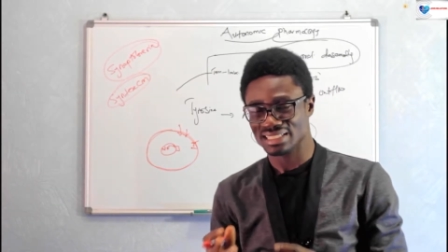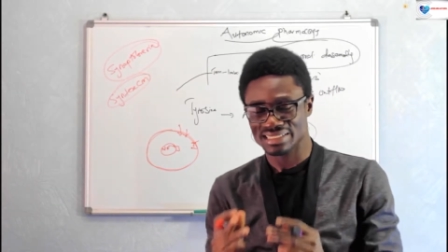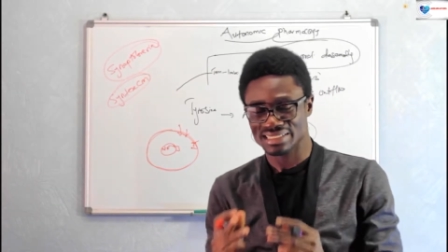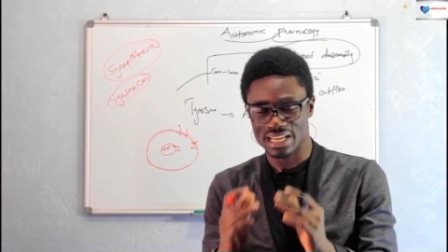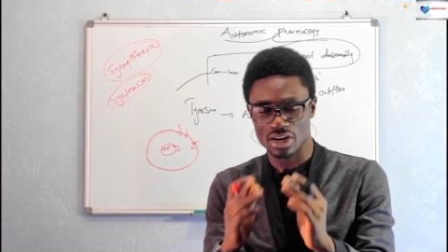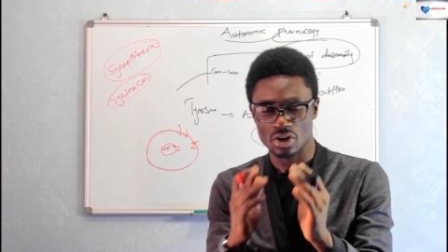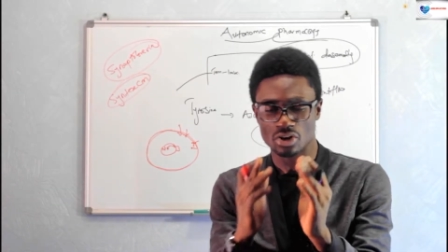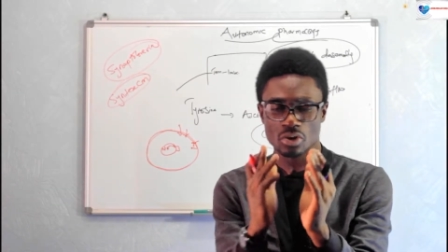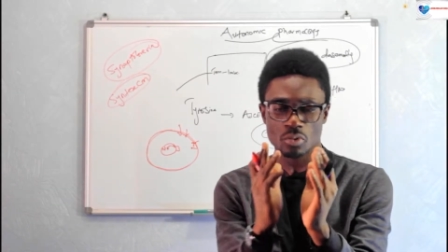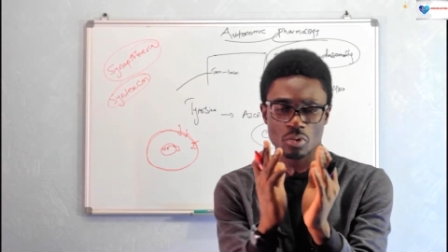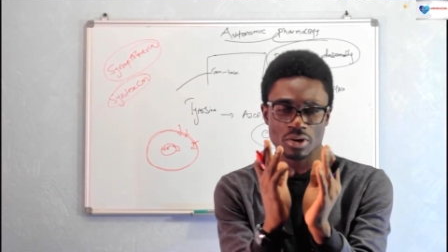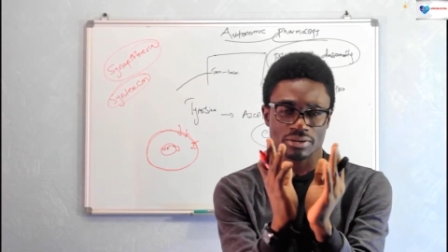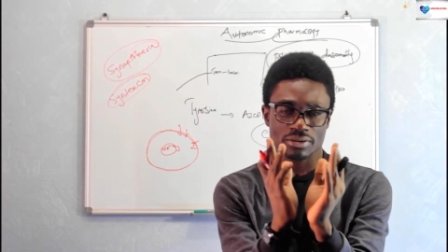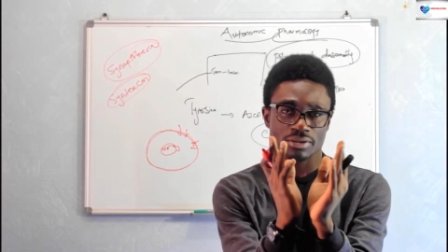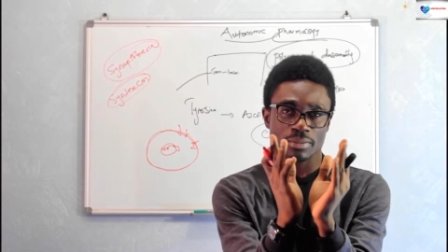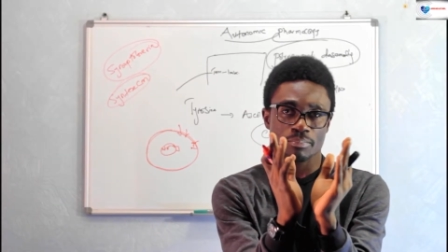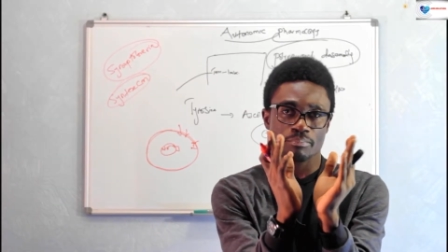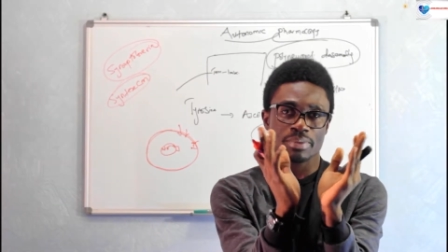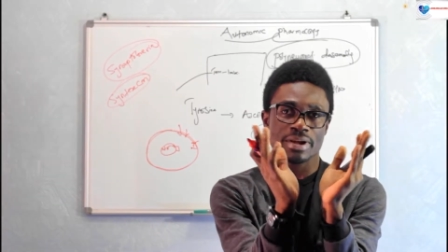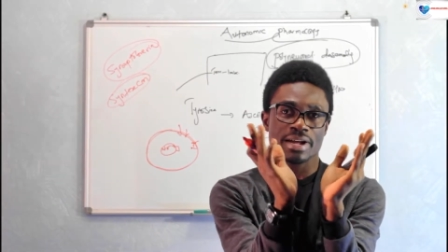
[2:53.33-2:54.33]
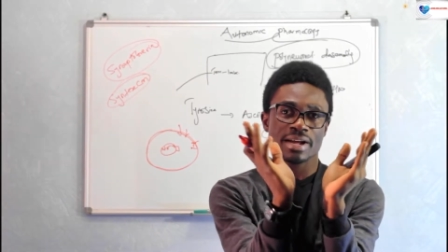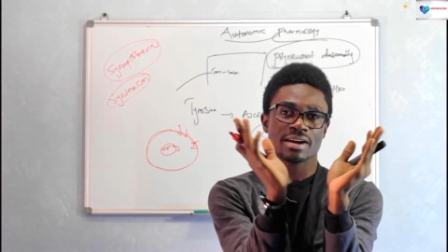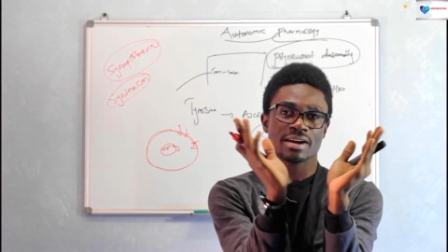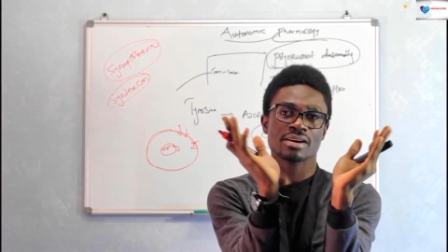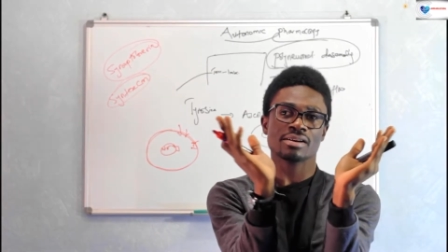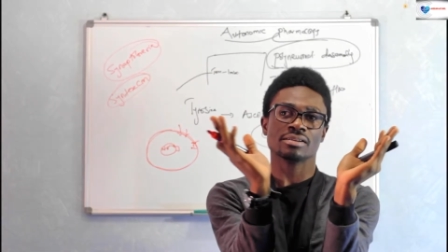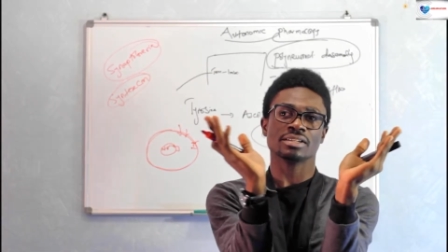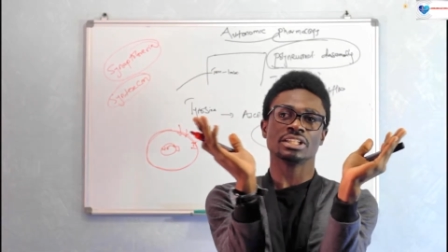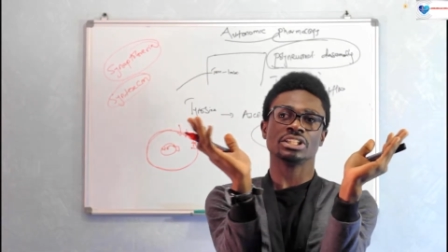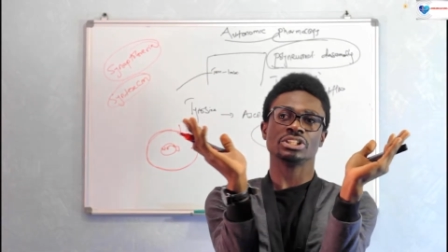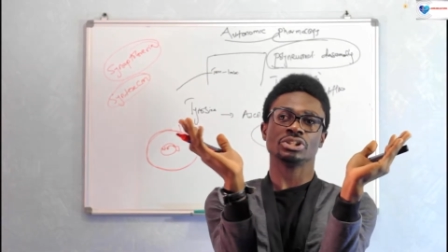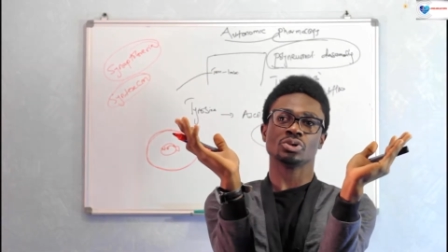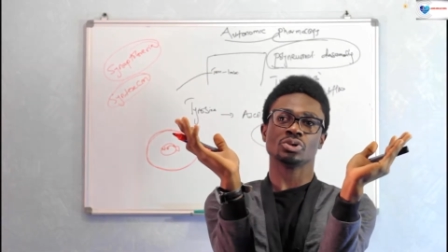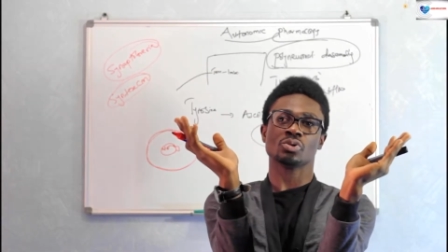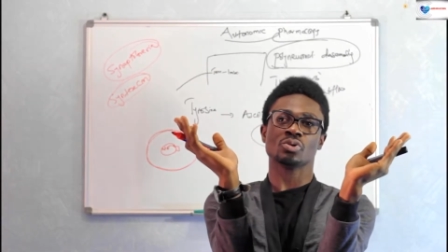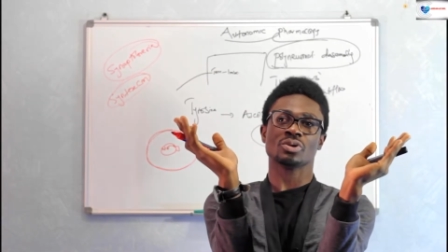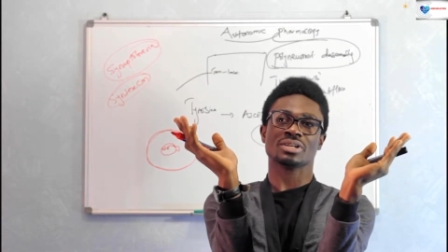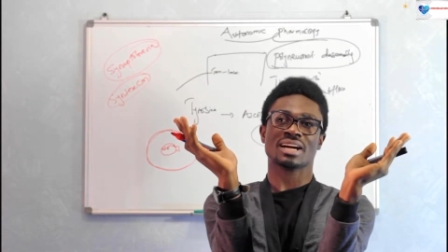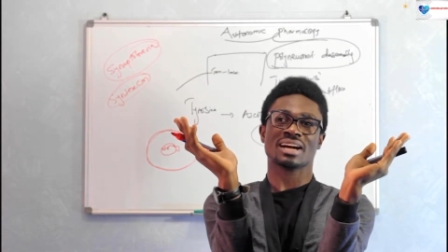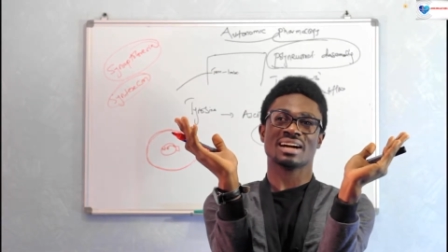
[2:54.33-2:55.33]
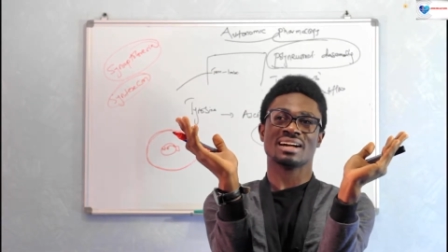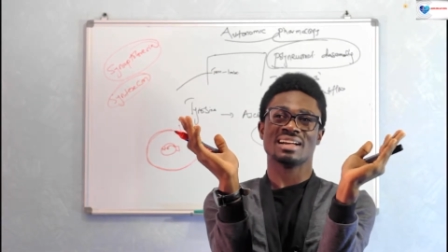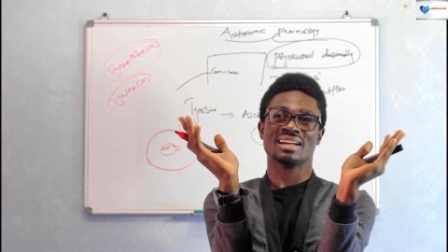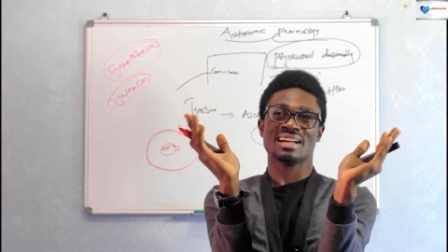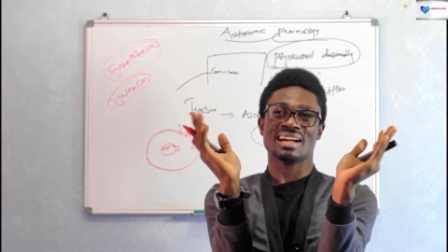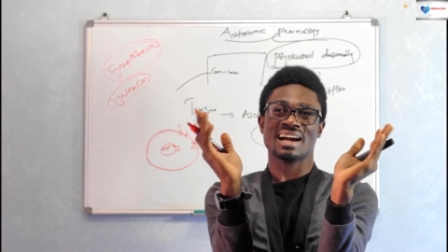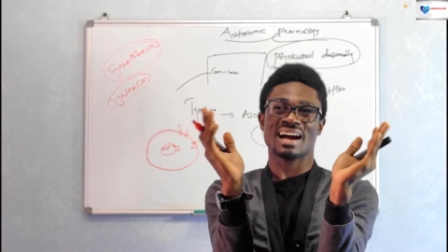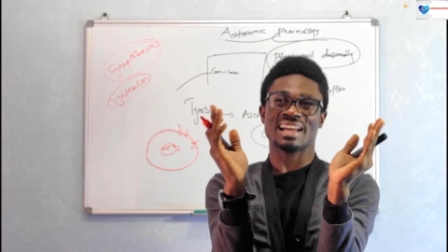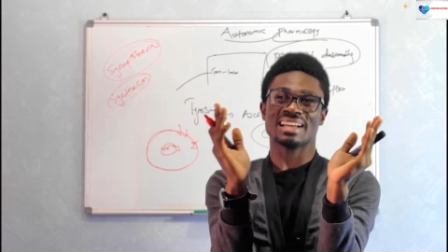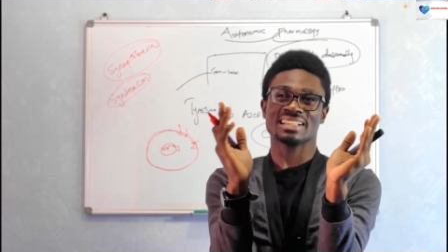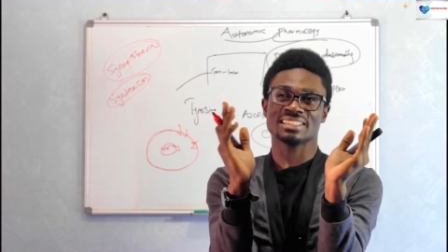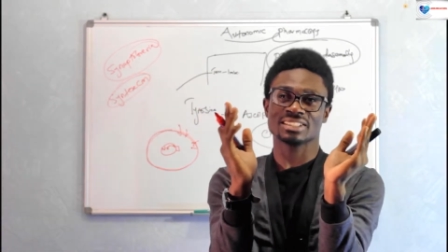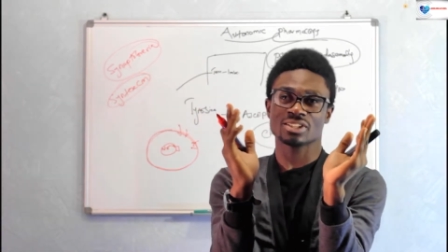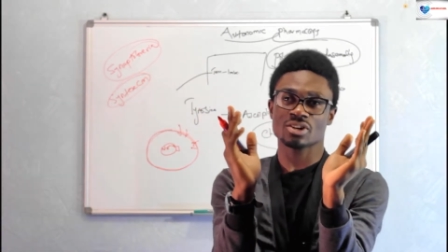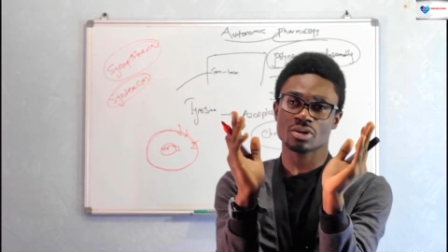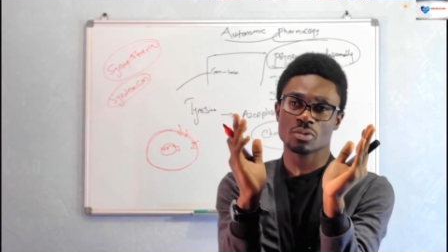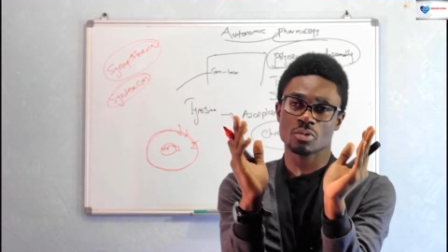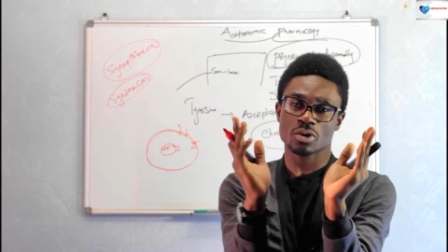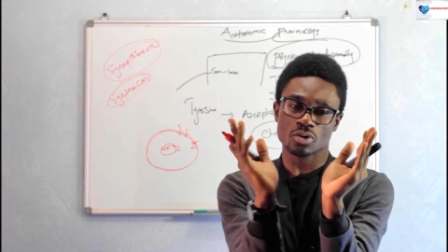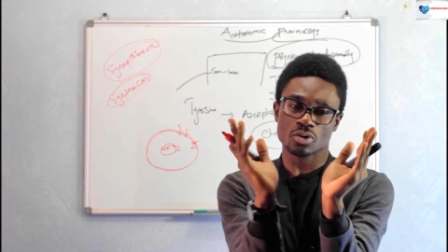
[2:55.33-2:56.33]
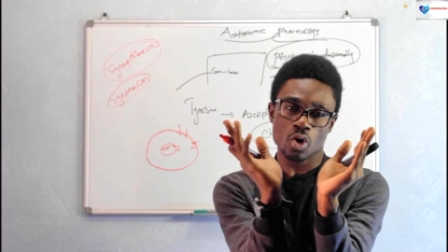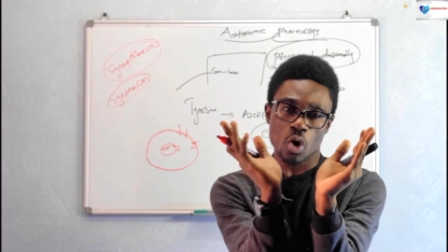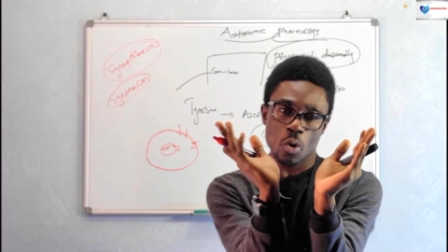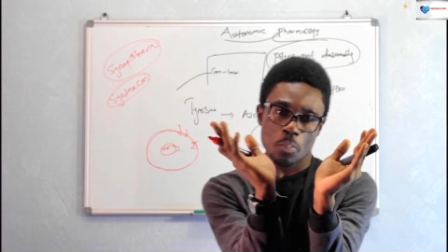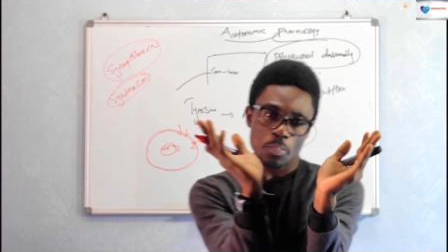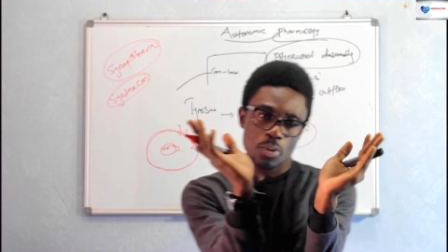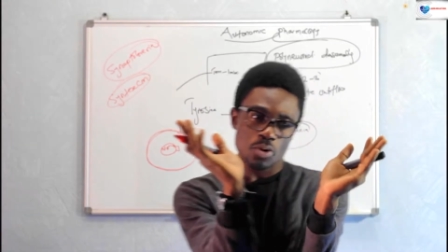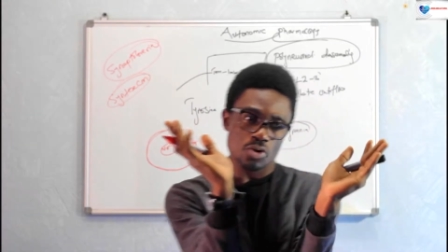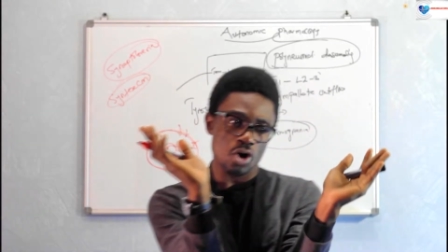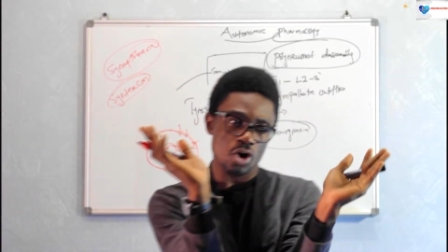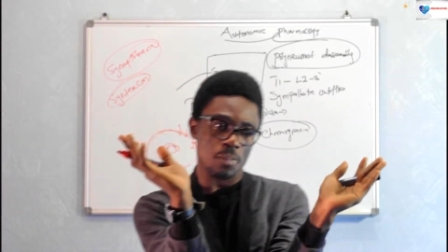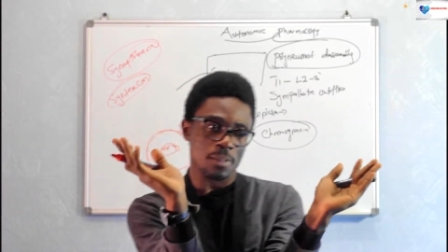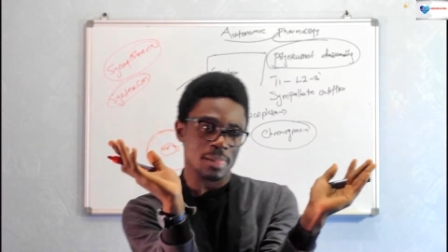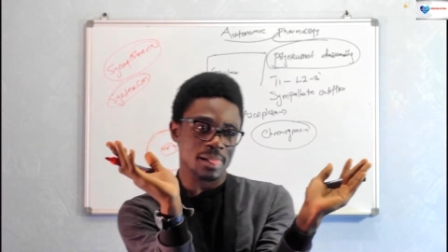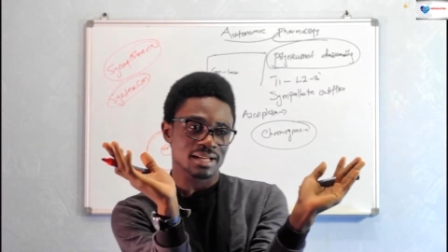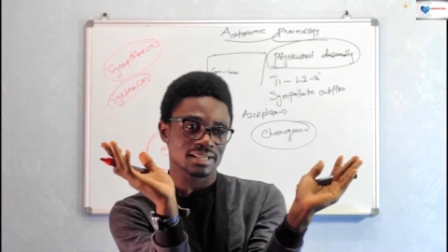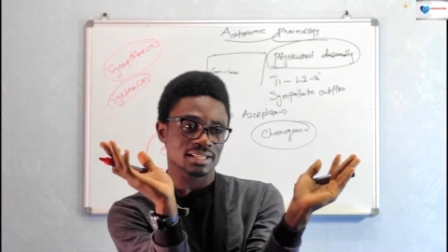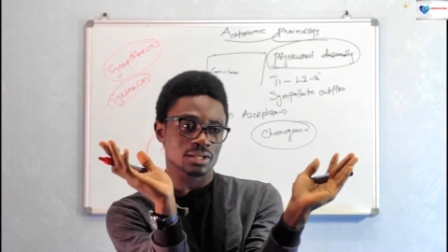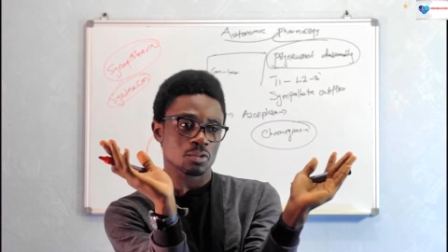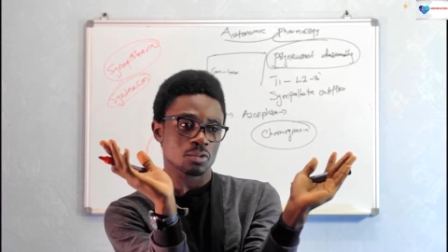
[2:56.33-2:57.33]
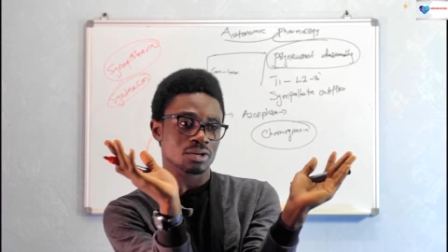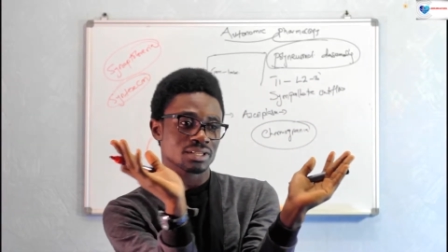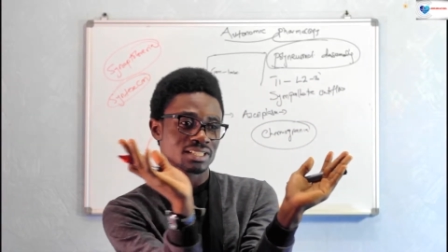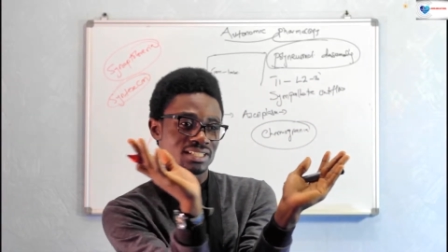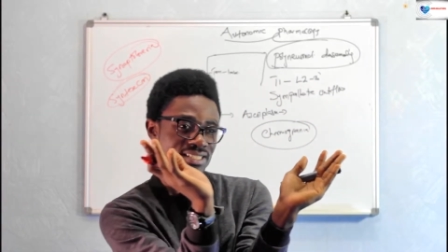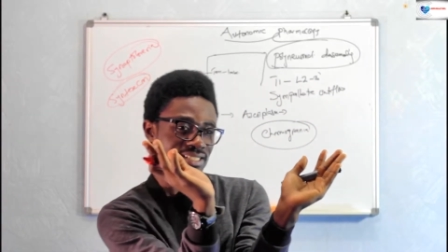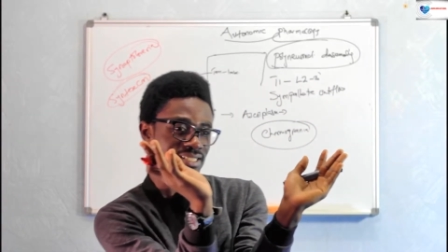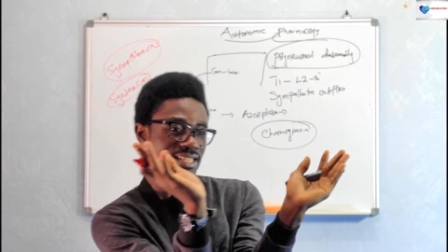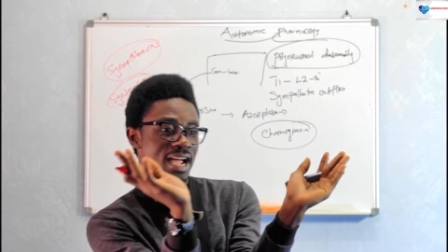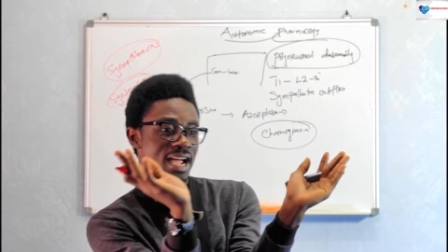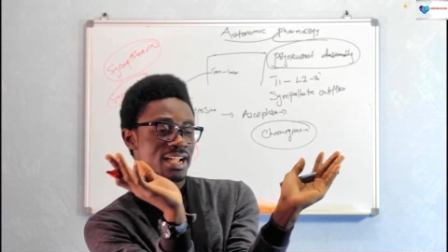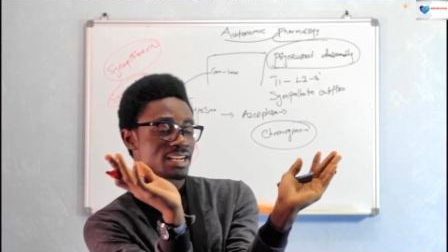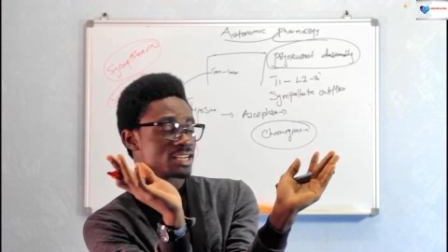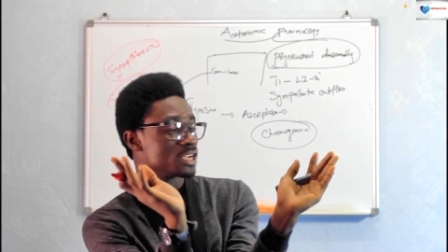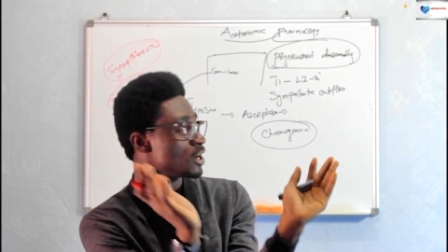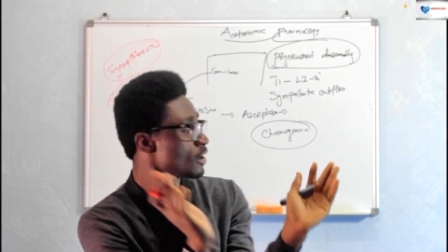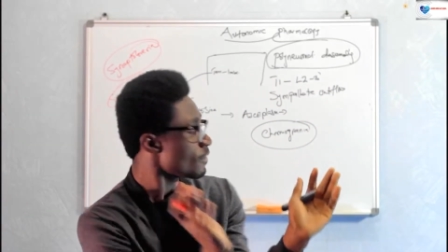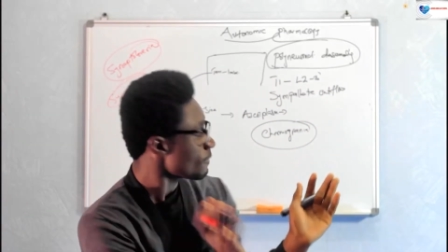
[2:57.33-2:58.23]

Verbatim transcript: they're gonna what repel each other and it's going to want to open up the word decide